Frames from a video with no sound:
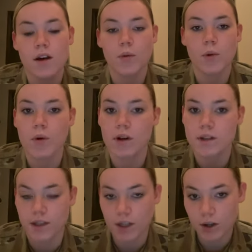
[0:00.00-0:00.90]
We want to
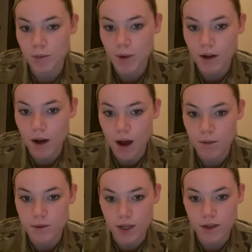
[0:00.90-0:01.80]
secure metal
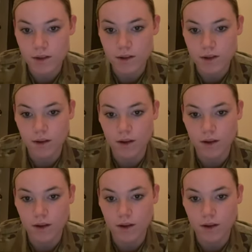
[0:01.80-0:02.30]
objects,